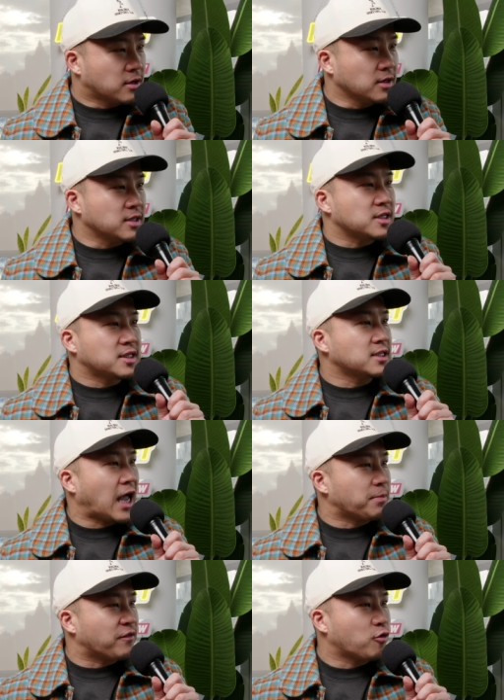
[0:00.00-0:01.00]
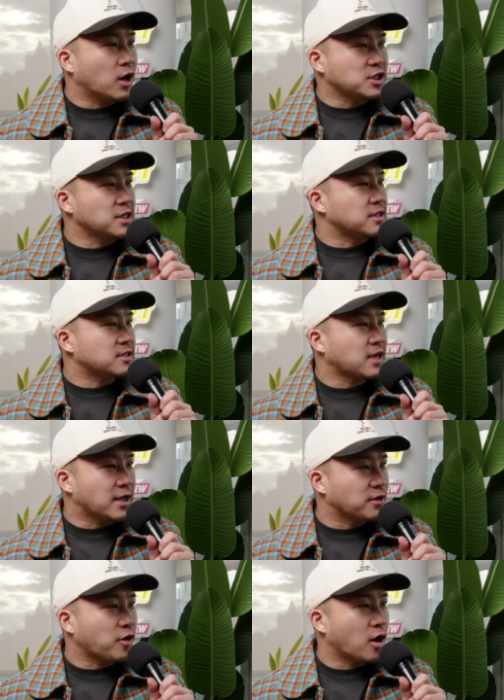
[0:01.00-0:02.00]
goodness, this type of question is
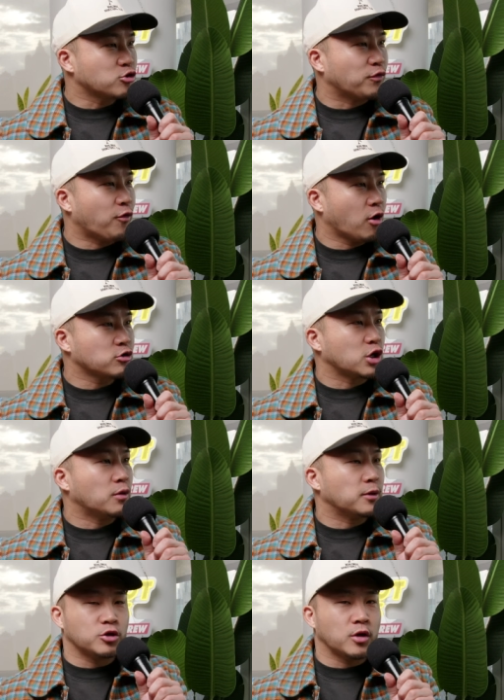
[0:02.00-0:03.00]
kind of controversial, but you